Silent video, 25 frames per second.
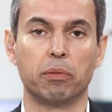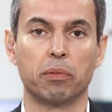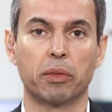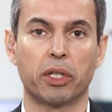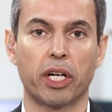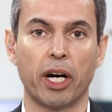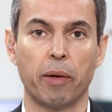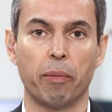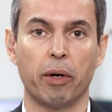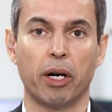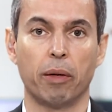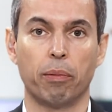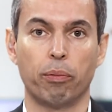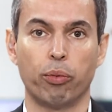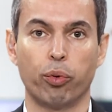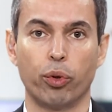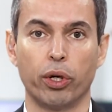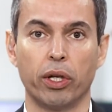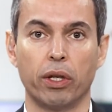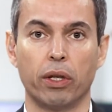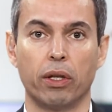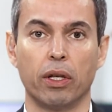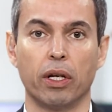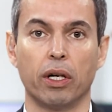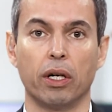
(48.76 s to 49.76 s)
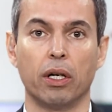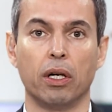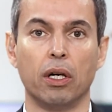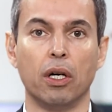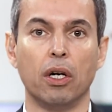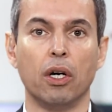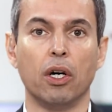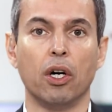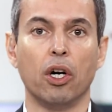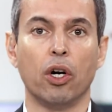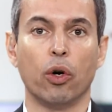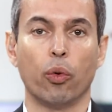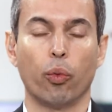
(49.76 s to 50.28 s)
came up with a
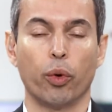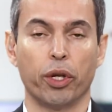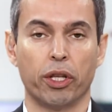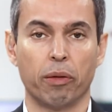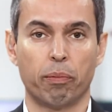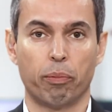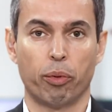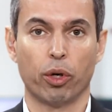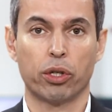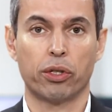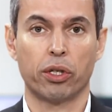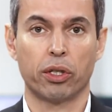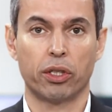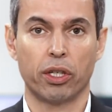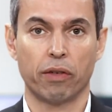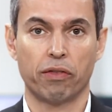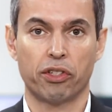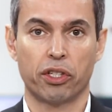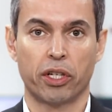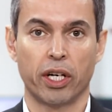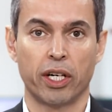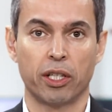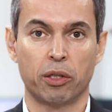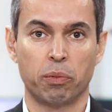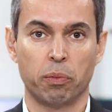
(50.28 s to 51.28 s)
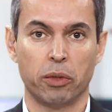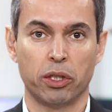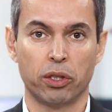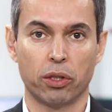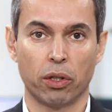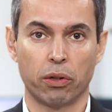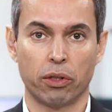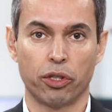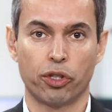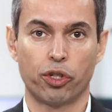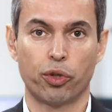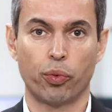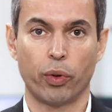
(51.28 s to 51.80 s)
positive statement
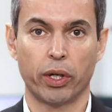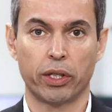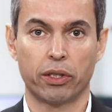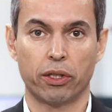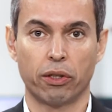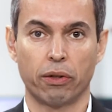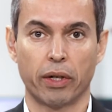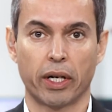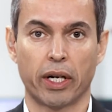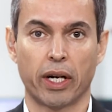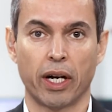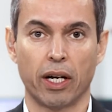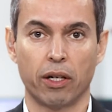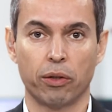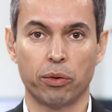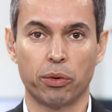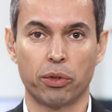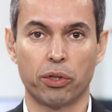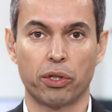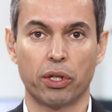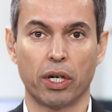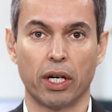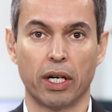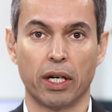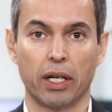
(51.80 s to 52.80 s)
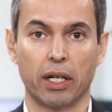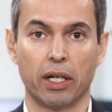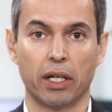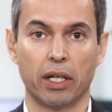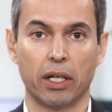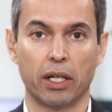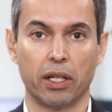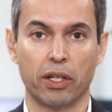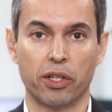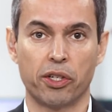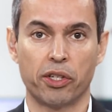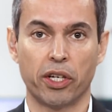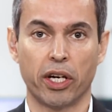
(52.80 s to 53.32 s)
on his Twitter account.
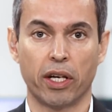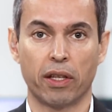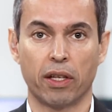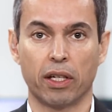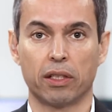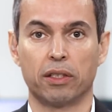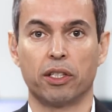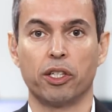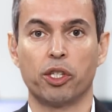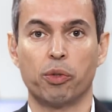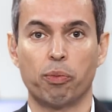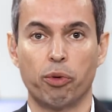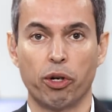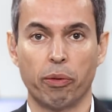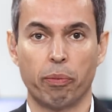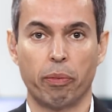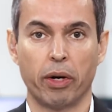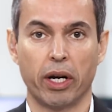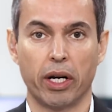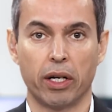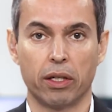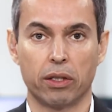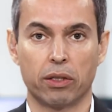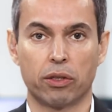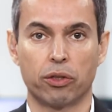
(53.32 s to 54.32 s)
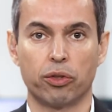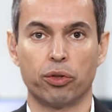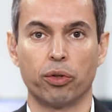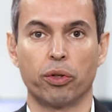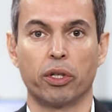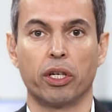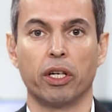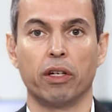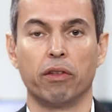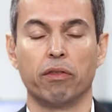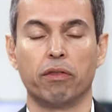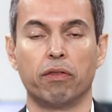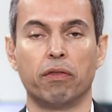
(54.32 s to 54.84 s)
He said that he's prepared to
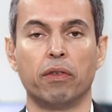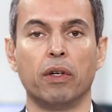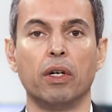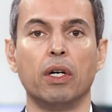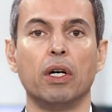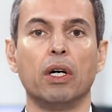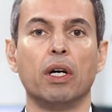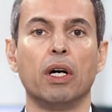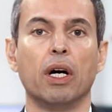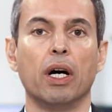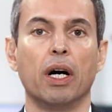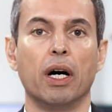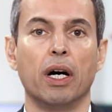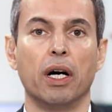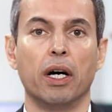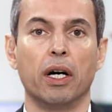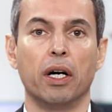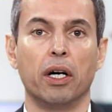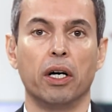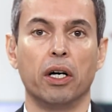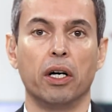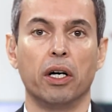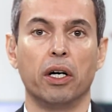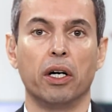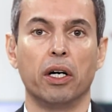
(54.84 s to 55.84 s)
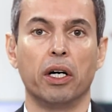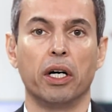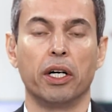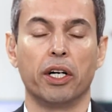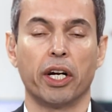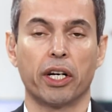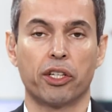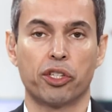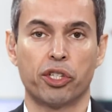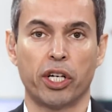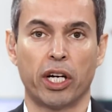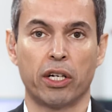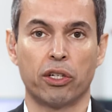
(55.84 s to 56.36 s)
give an
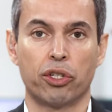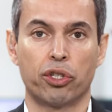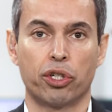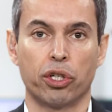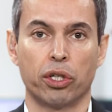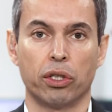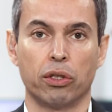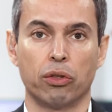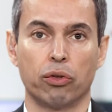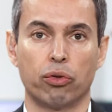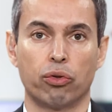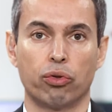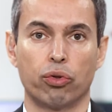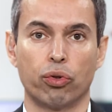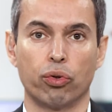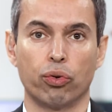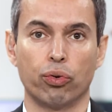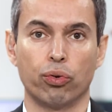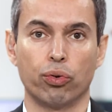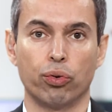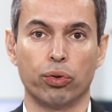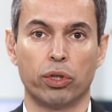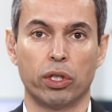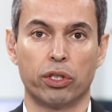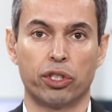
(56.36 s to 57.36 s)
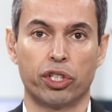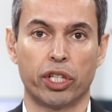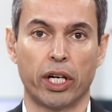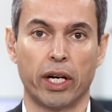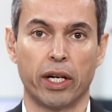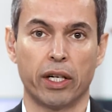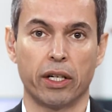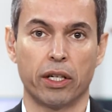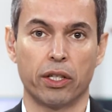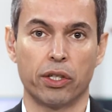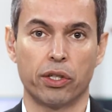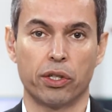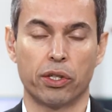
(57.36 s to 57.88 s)
extension to the
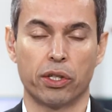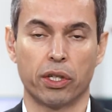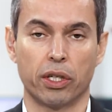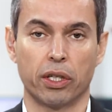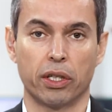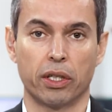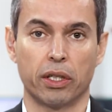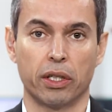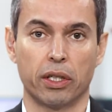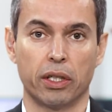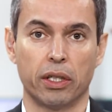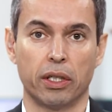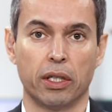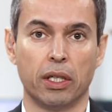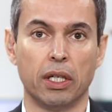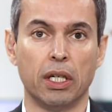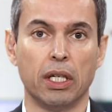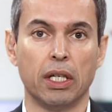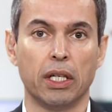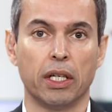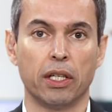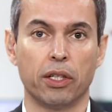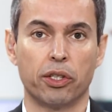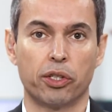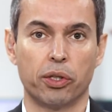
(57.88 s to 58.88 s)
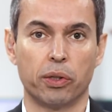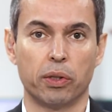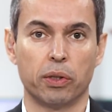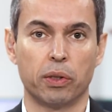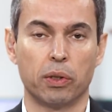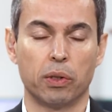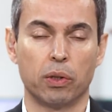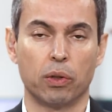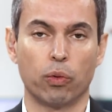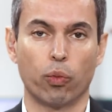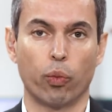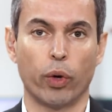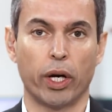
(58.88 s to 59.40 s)
Chinese
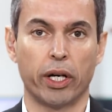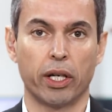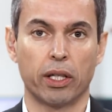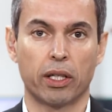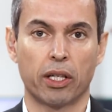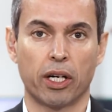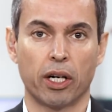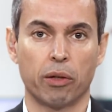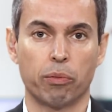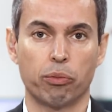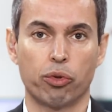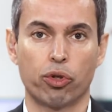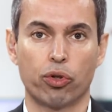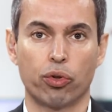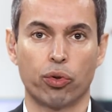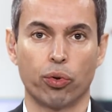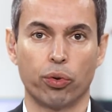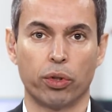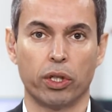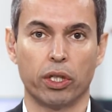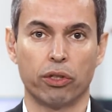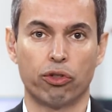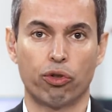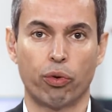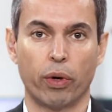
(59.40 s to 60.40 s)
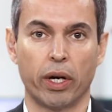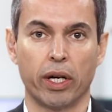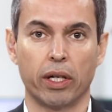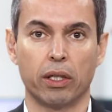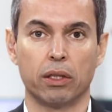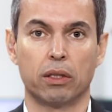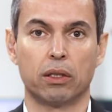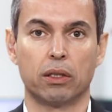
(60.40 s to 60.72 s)
when it comes to the trade